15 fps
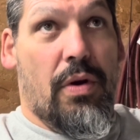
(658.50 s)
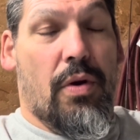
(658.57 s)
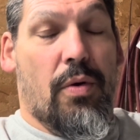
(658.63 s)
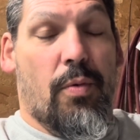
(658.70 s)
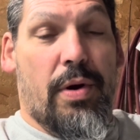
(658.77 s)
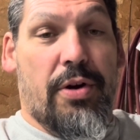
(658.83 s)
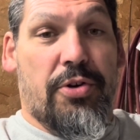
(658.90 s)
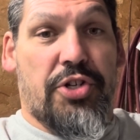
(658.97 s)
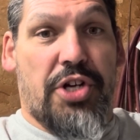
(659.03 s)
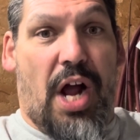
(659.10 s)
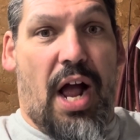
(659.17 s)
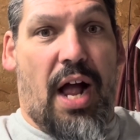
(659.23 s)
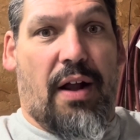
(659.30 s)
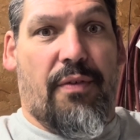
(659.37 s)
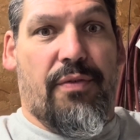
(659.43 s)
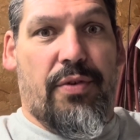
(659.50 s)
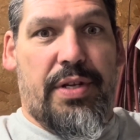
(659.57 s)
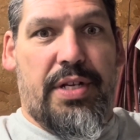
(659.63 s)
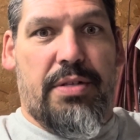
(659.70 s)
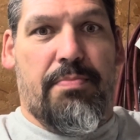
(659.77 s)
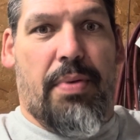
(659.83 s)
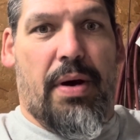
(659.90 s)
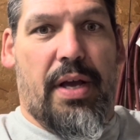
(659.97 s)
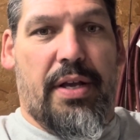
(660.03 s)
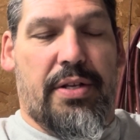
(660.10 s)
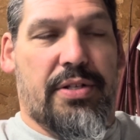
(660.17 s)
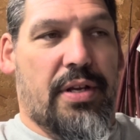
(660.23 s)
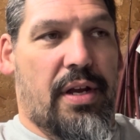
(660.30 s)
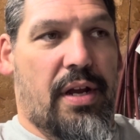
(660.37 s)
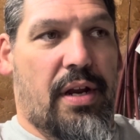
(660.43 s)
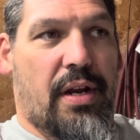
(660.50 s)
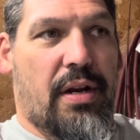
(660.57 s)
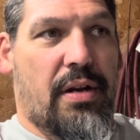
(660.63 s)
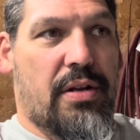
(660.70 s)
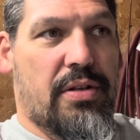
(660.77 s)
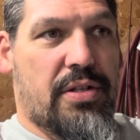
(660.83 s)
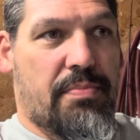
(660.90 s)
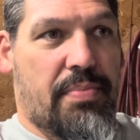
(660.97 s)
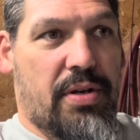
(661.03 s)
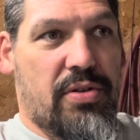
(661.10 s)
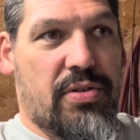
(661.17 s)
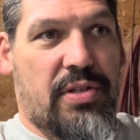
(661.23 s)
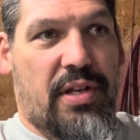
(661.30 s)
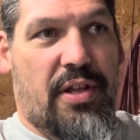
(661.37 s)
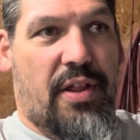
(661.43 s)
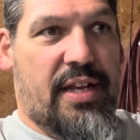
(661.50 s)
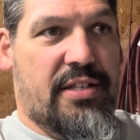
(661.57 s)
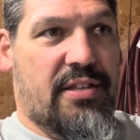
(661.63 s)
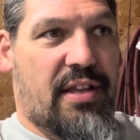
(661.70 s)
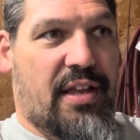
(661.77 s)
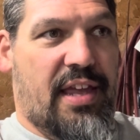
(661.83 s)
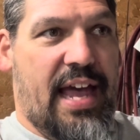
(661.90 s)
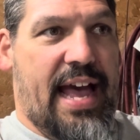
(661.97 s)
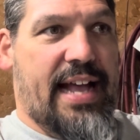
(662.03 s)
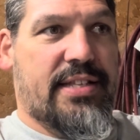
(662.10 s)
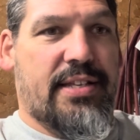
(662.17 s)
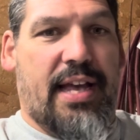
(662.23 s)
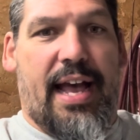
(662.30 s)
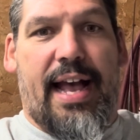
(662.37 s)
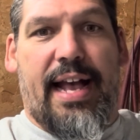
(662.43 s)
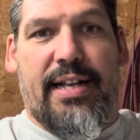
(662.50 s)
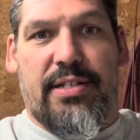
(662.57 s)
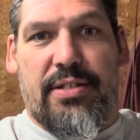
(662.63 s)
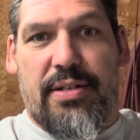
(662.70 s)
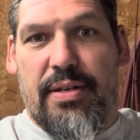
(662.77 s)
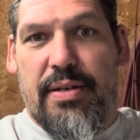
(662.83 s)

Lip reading: rear shock for these bikes, and supposedly that's the cat's ass.